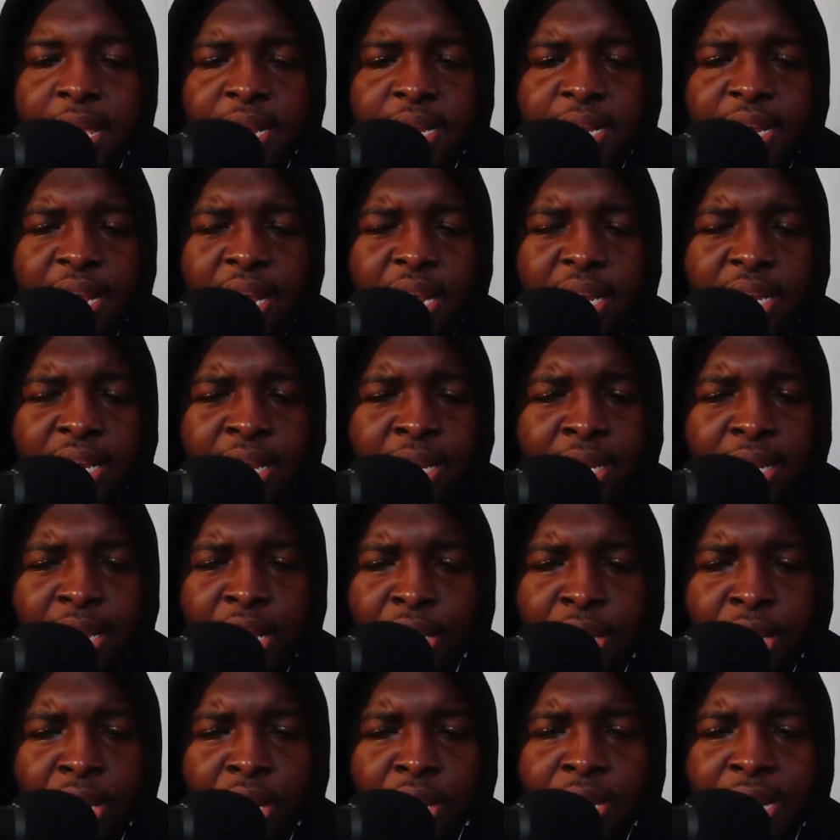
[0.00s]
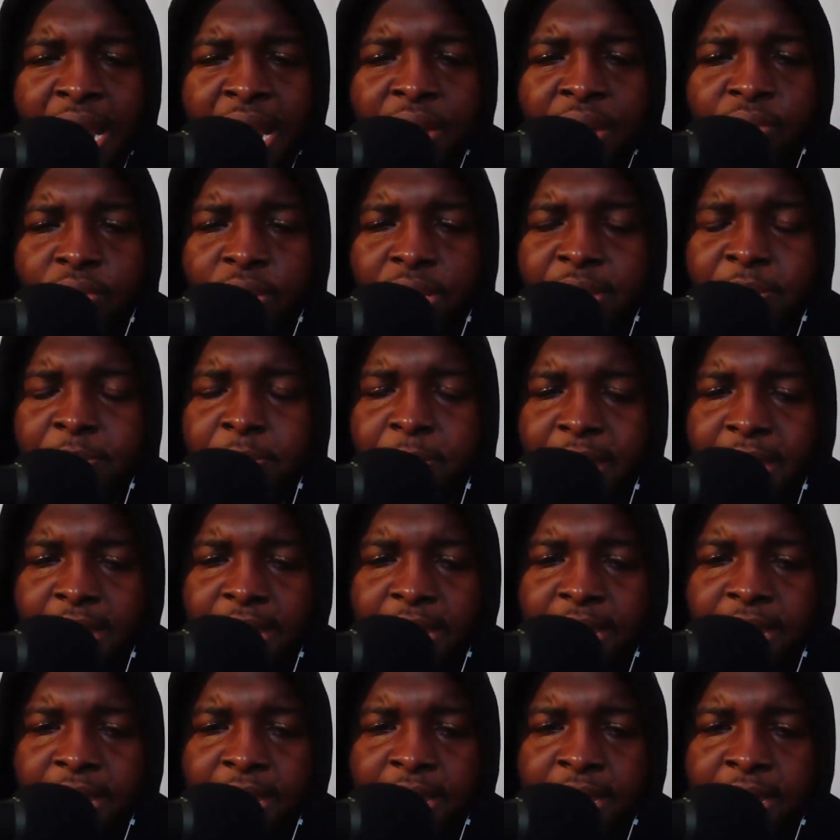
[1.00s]
They're not really
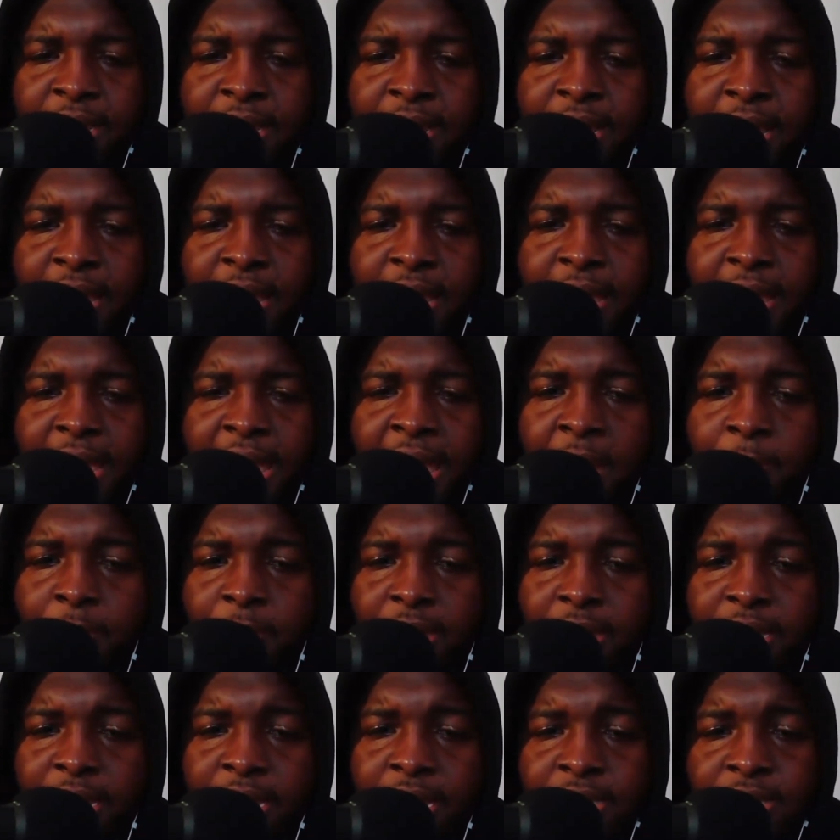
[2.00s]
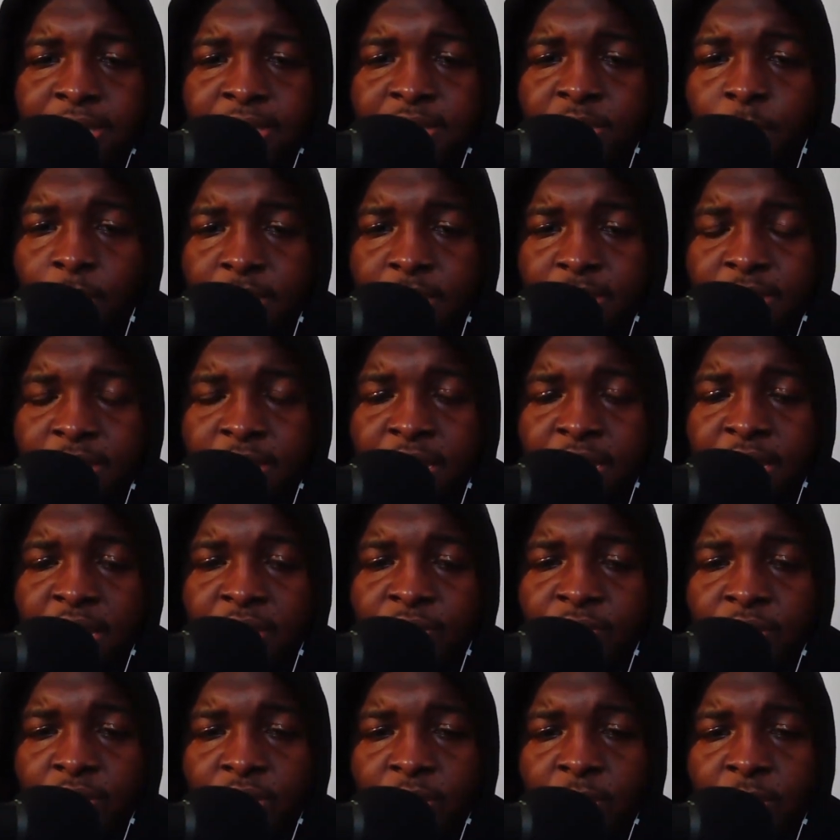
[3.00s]
making applications, once again,
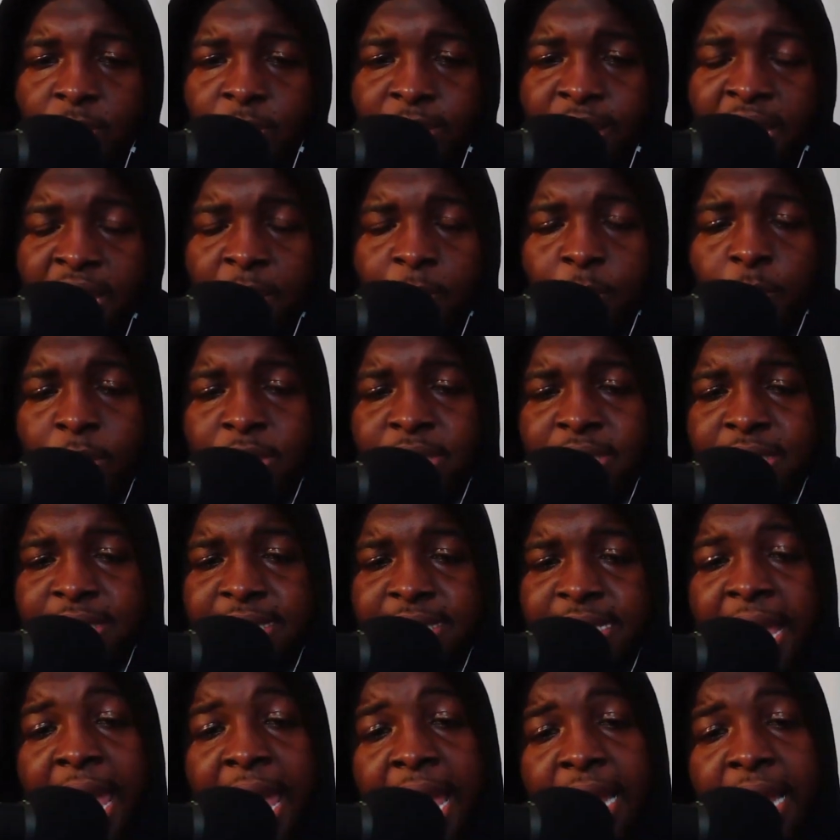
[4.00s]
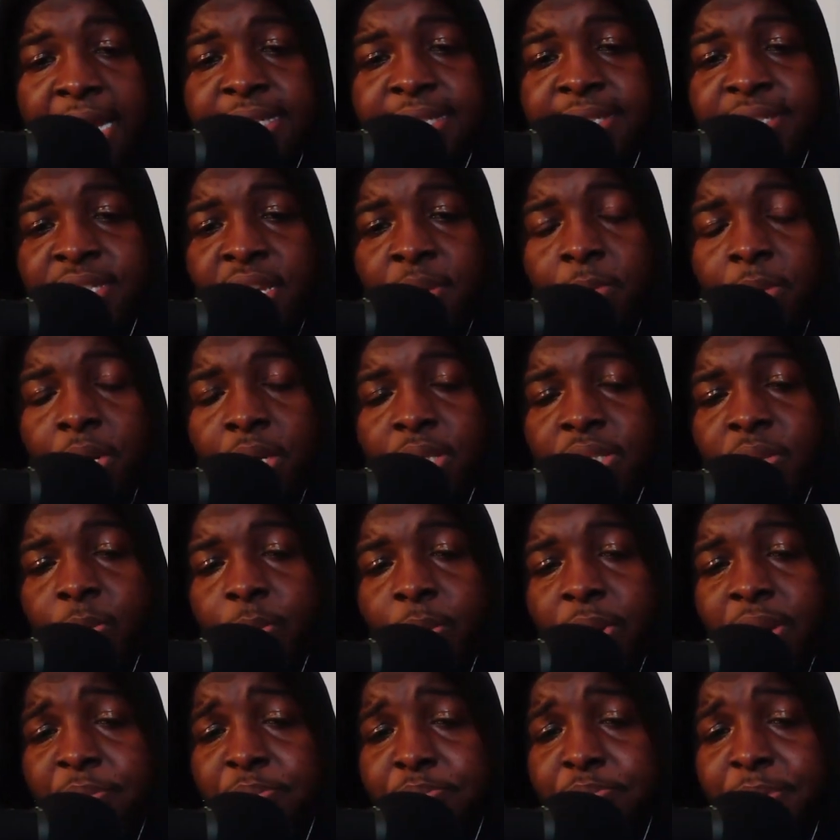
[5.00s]
for the web, which is kind of similar to
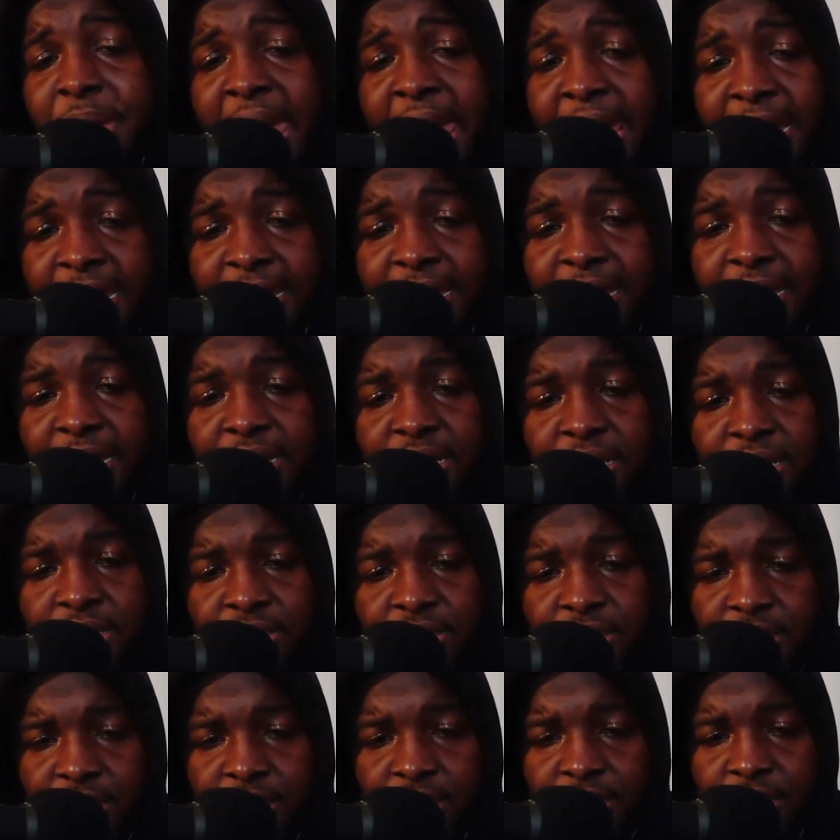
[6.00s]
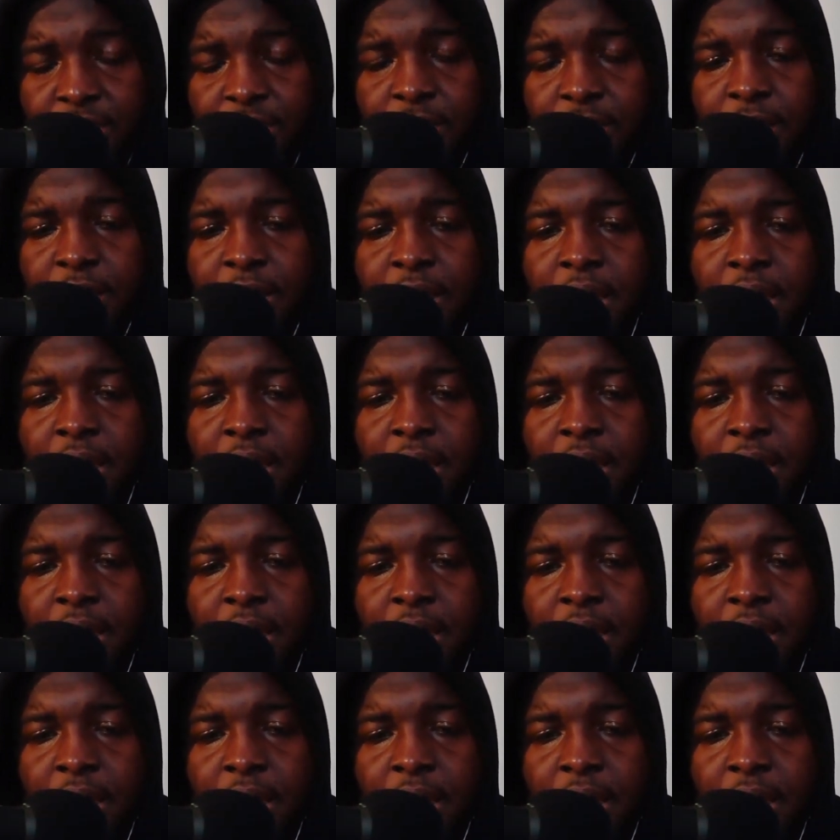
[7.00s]
what a back-end engineer